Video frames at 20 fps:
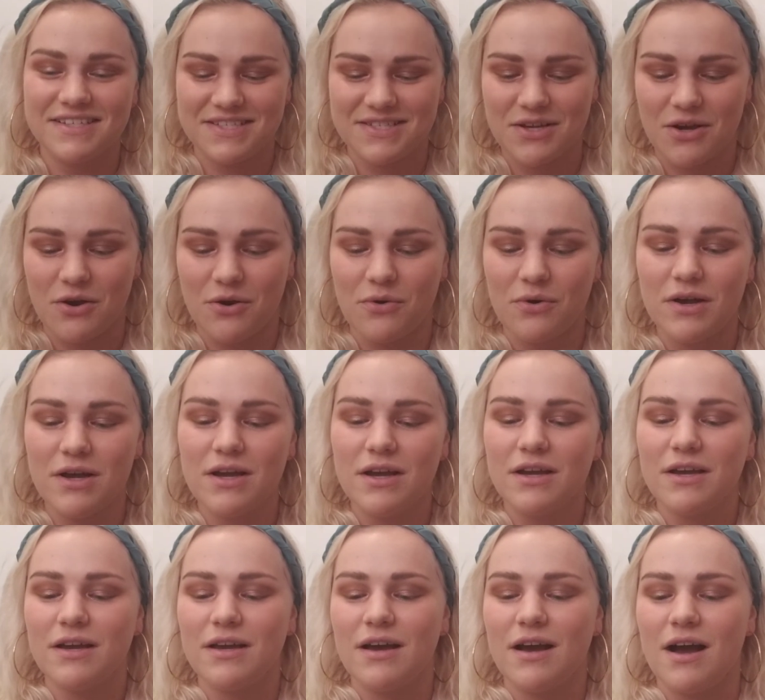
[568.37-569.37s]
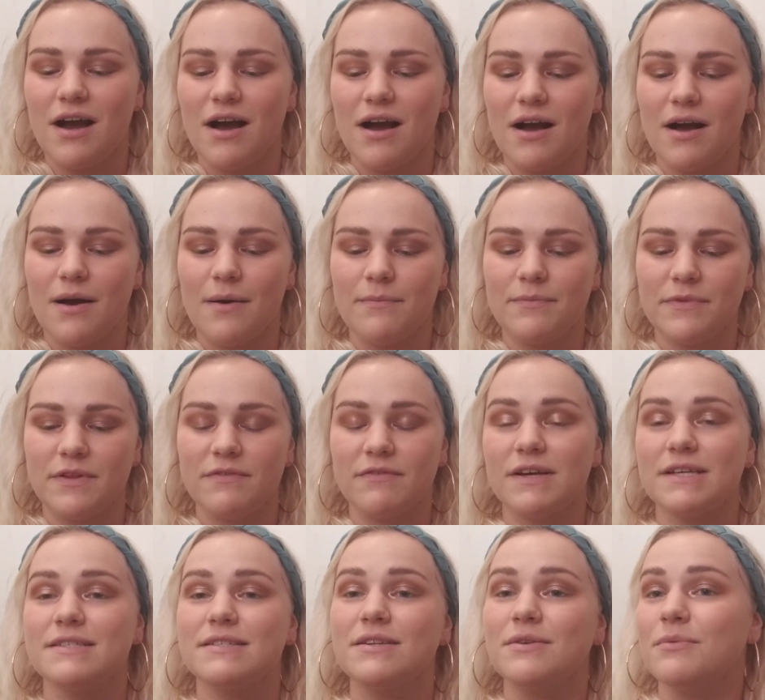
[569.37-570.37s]
So
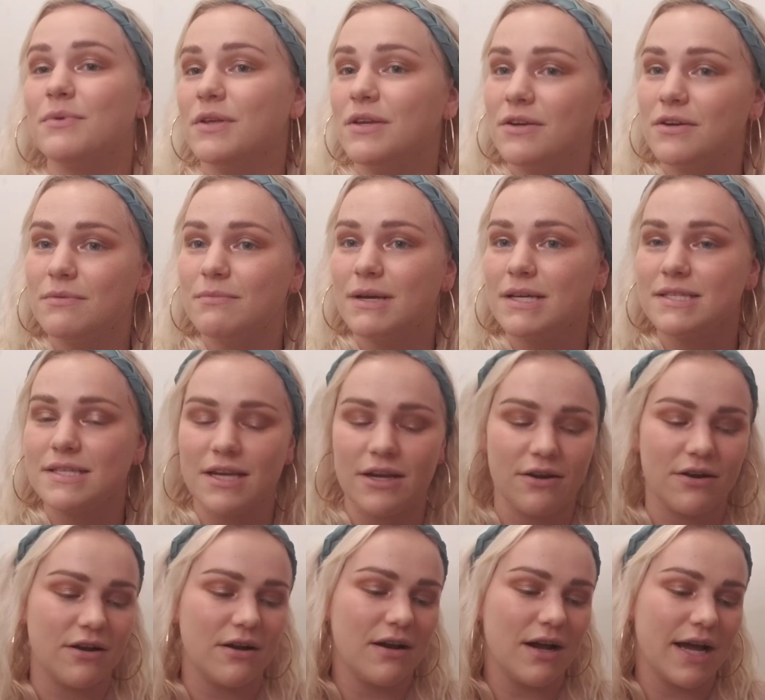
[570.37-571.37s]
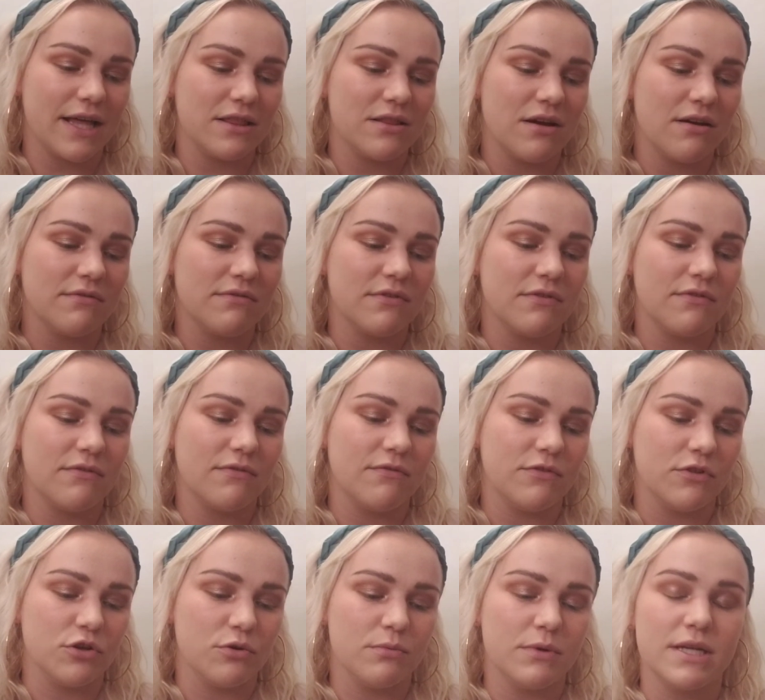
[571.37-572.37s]
invest in a really good mascara. I love the
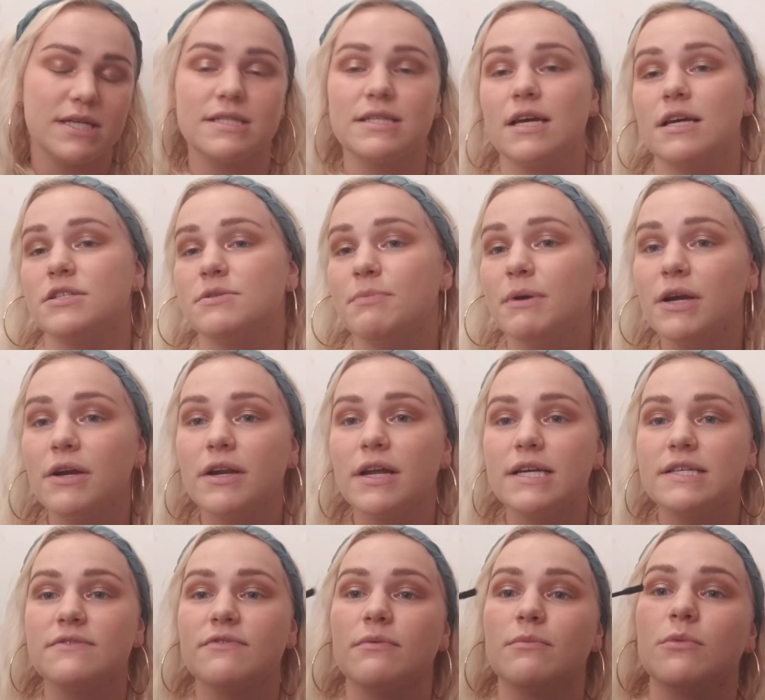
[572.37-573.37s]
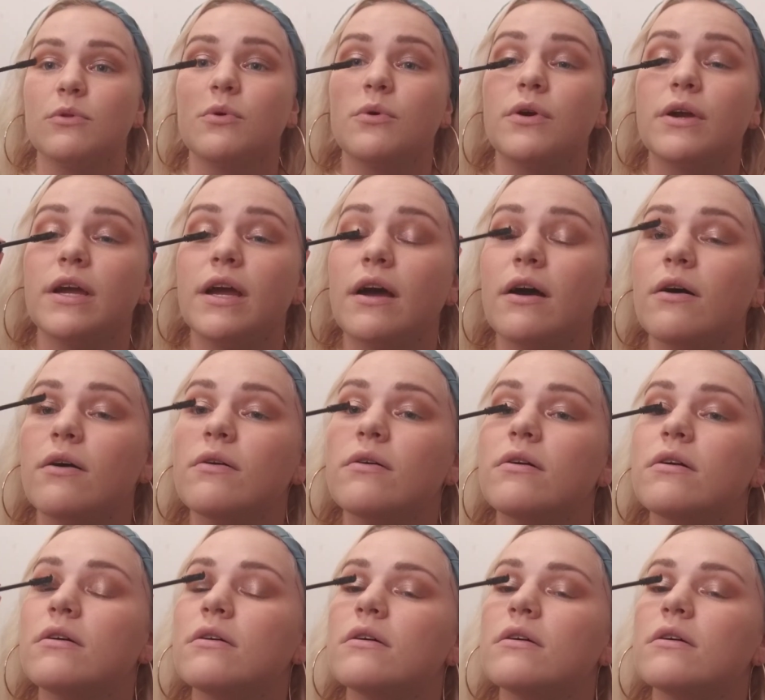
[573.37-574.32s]
Voluminous Lash Paradise from L'Oreal.